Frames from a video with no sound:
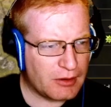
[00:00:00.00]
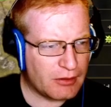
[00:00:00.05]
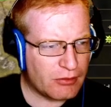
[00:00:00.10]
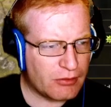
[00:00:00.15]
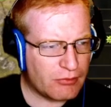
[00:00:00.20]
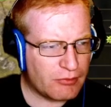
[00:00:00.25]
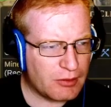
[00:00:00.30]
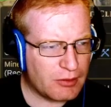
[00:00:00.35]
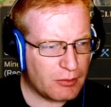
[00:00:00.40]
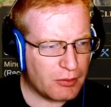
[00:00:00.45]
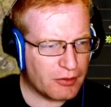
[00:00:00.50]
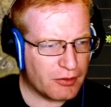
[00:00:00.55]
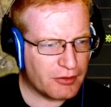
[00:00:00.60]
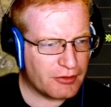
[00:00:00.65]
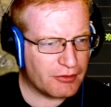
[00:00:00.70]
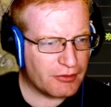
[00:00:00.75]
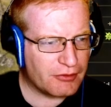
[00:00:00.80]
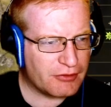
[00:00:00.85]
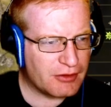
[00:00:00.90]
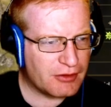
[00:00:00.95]
3
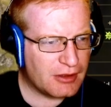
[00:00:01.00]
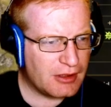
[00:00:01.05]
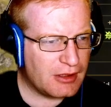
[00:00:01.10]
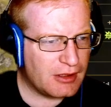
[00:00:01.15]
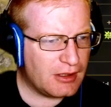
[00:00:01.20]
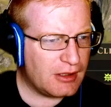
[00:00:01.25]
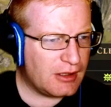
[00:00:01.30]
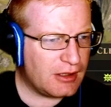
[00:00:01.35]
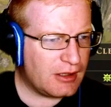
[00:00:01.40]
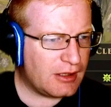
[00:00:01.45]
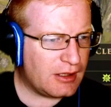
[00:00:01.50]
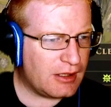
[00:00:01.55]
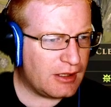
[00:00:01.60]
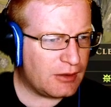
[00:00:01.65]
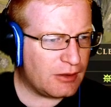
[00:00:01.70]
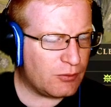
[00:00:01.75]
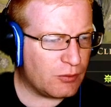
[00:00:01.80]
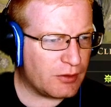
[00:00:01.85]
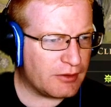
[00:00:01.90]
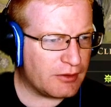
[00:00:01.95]
workers
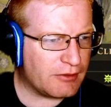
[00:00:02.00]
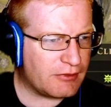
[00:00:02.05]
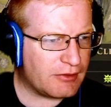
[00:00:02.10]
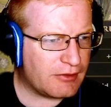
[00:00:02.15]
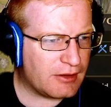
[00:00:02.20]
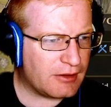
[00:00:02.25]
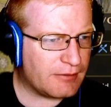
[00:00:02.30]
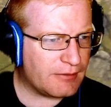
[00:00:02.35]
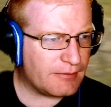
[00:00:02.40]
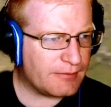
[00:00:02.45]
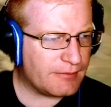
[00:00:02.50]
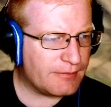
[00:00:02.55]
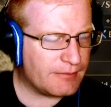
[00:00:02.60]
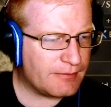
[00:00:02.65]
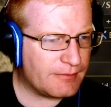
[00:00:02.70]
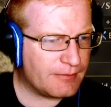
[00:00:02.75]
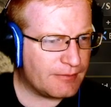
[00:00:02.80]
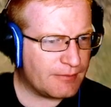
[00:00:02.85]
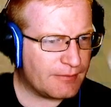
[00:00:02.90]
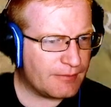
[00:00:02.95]
in one city
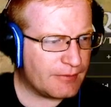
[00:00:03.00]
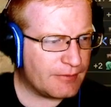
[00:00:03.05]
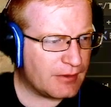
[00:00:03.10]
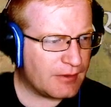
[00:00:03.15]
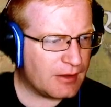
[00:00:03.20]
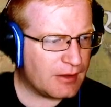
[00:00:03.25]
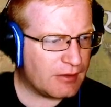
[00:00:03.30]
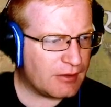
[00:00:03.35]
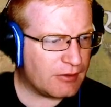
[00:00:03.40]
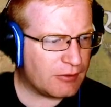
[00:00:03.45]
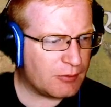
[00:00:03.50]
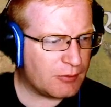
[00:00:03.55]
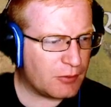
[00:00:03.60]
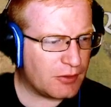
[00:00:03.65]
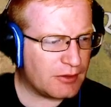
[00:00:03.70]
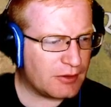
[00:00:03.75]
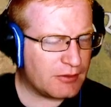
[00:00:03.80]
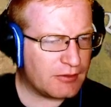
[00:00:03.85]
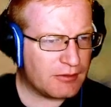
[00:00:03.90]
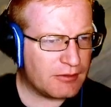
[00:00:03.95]
at this
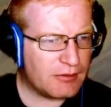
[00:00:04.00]
point.